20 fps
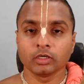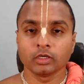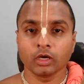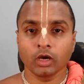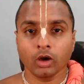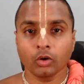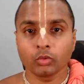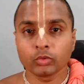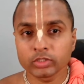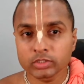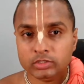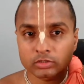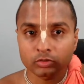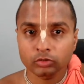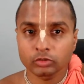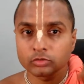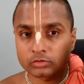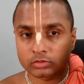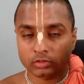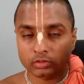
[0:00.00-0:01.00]
how he's
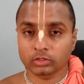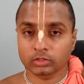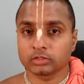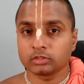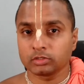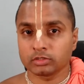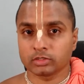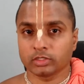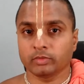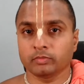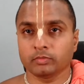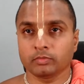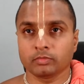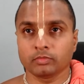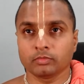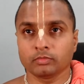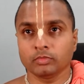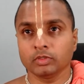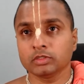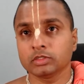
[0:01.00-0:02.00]
introducing Krishna's name.
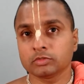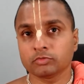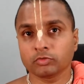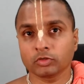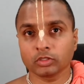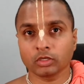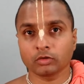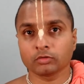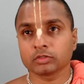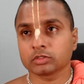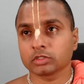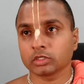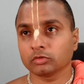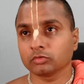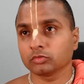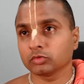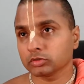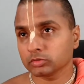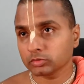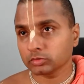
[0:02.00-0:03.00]
This is Vrindavan style of
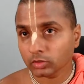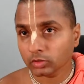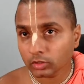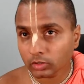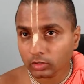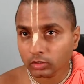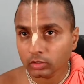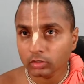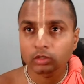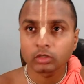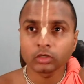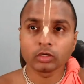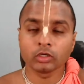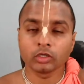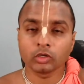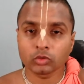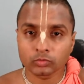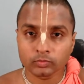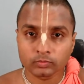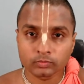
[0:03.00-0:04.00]
worship. You
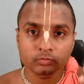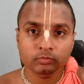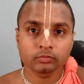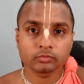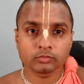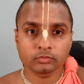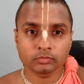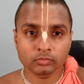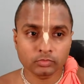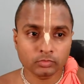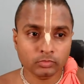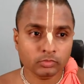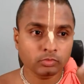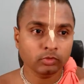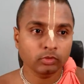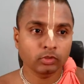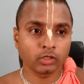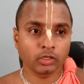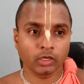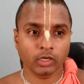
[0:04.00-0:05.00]
know,
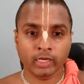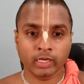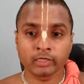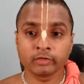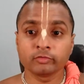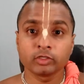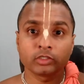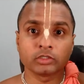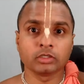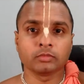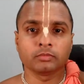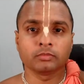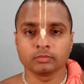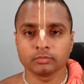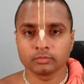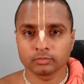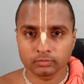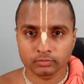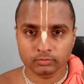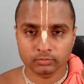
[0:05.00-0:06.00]
elevate them
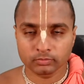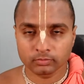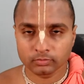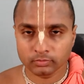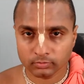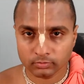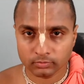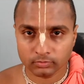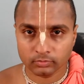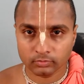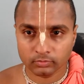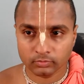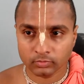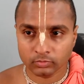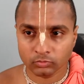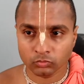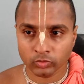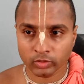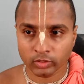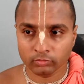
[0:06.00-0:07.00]

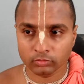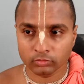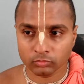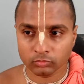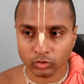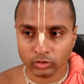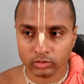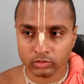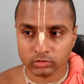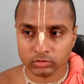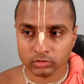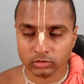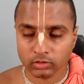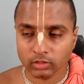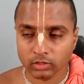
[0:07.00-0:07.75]
wherever one is.